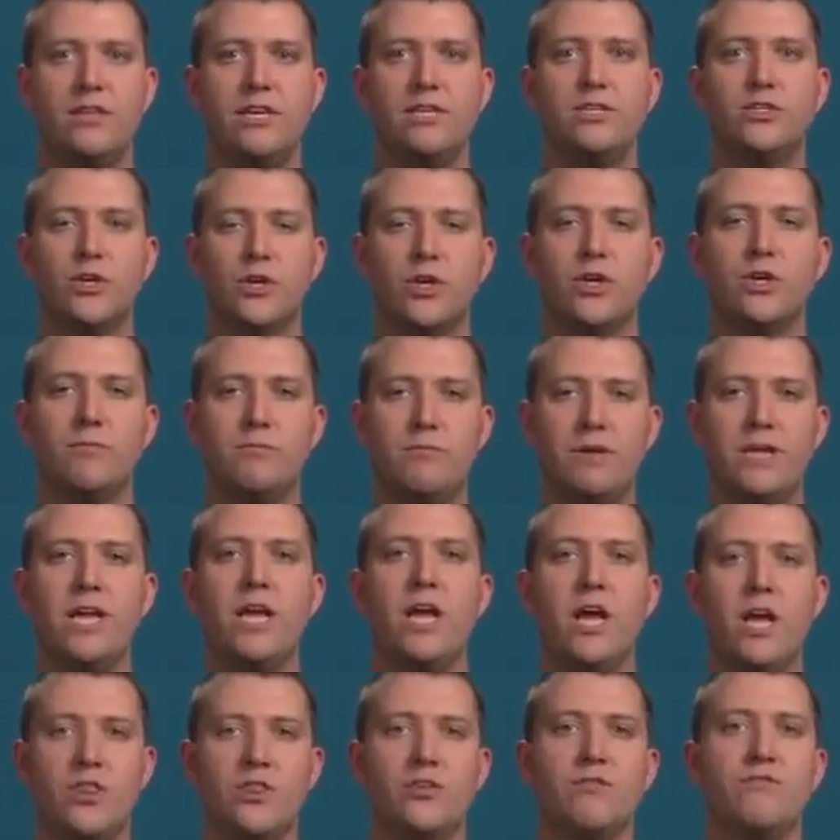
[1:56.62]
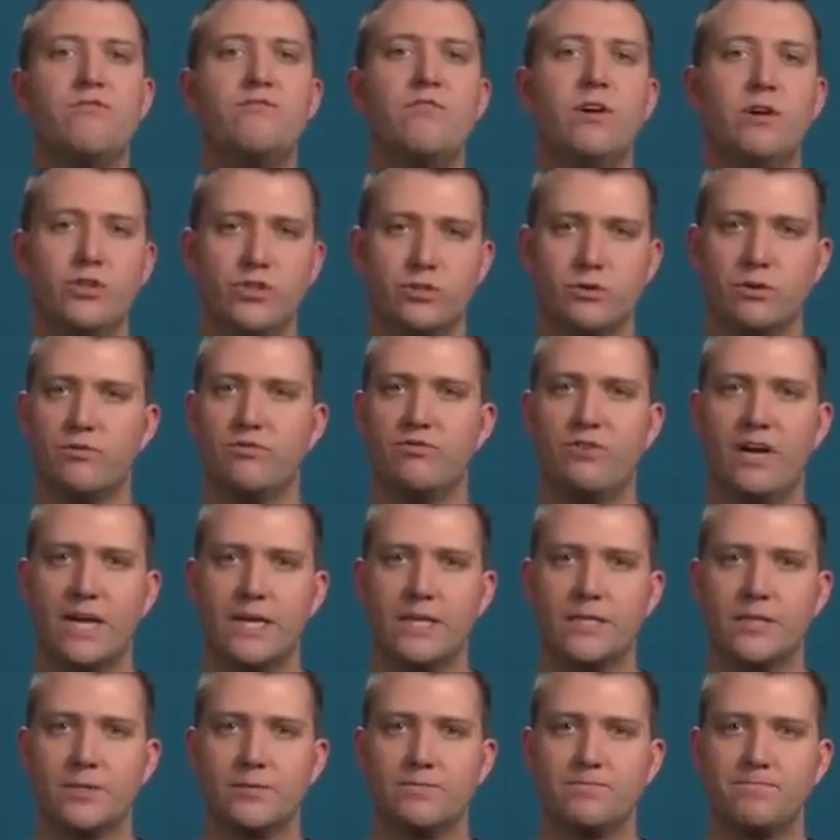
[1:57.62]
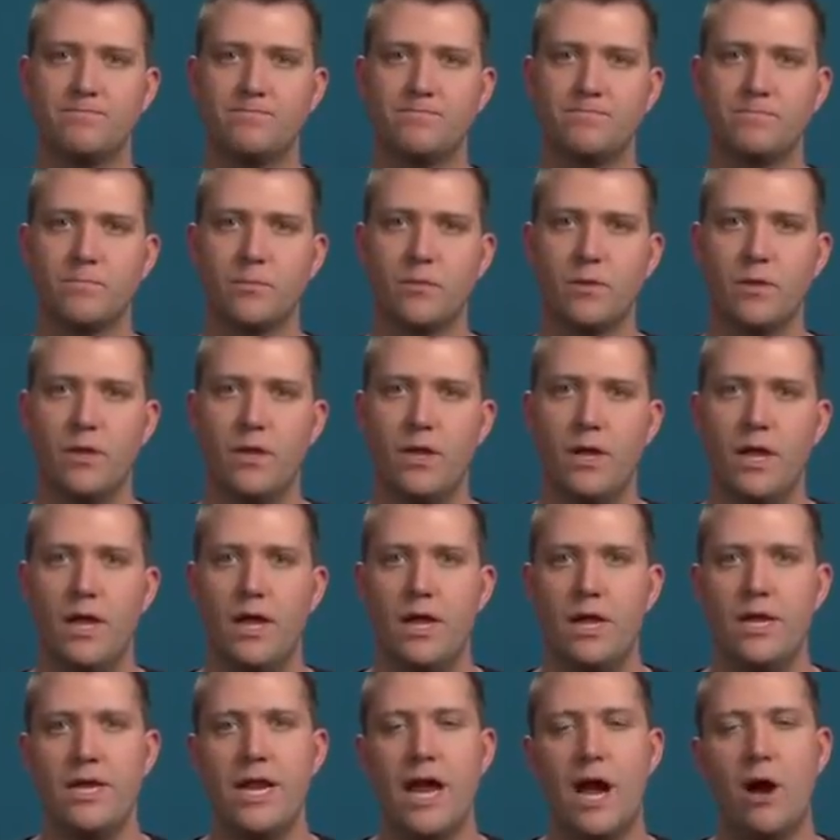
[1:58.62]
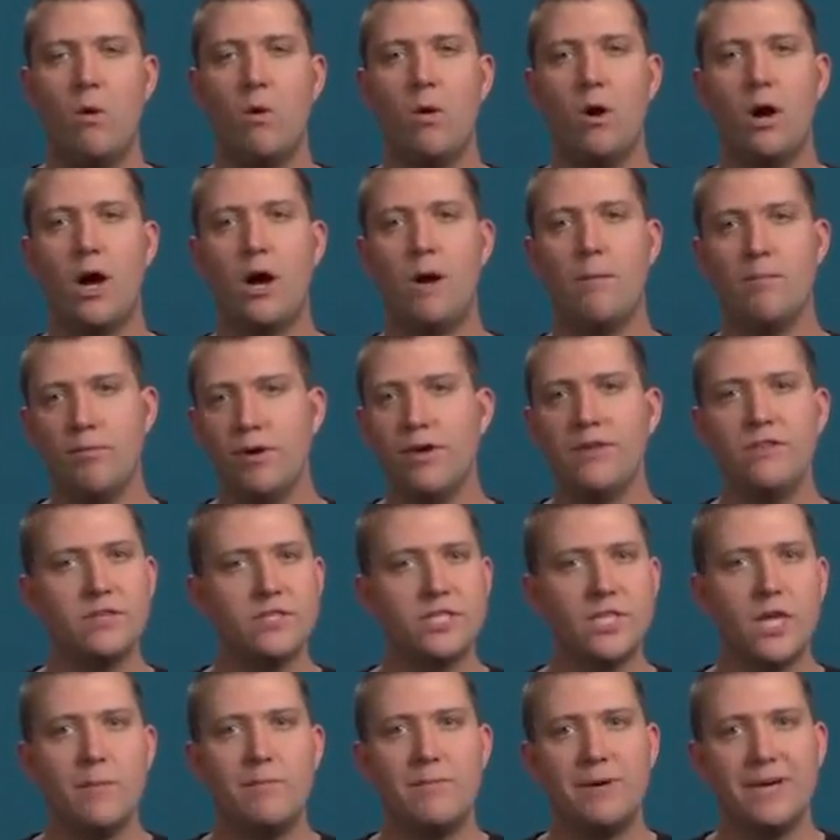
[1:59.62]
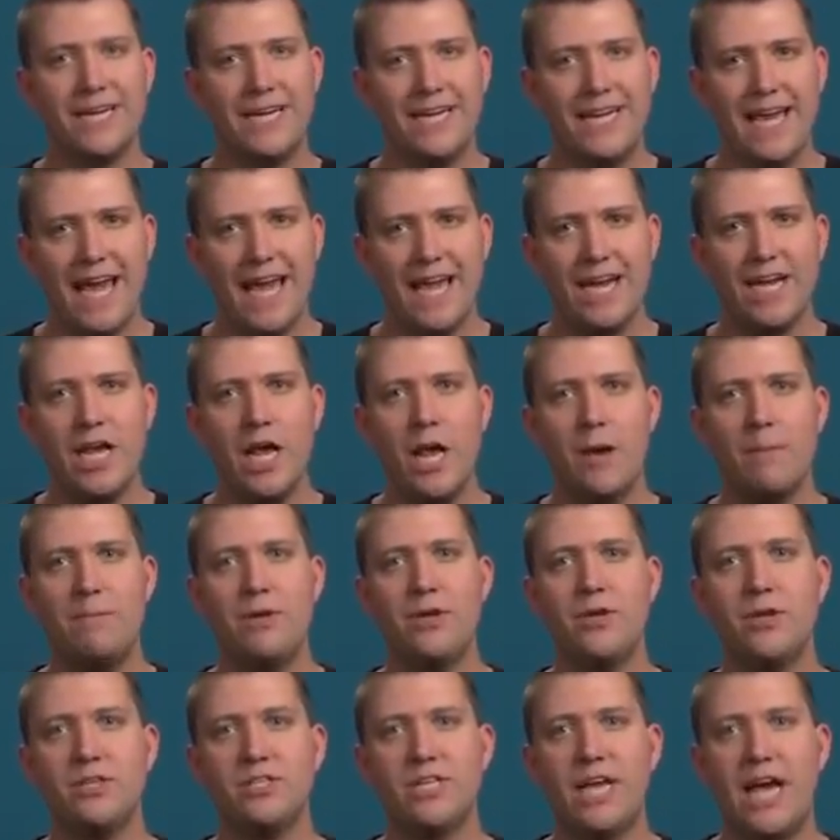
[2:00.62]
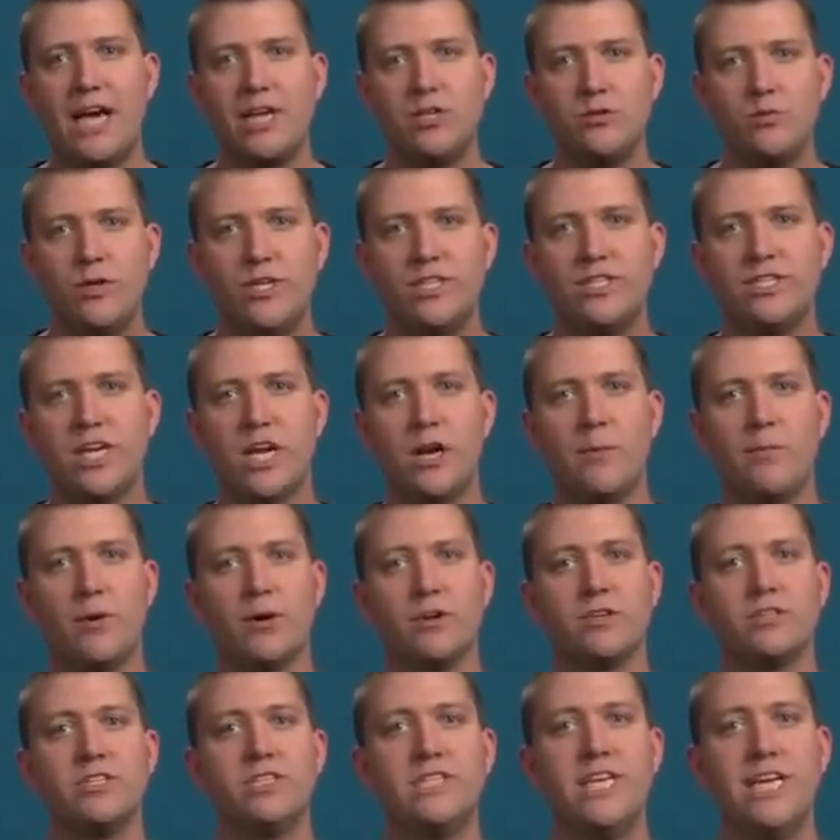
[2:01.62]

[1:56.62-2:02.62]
these are going to be the filter effects. Now, I'm bringing this up again because as we set up our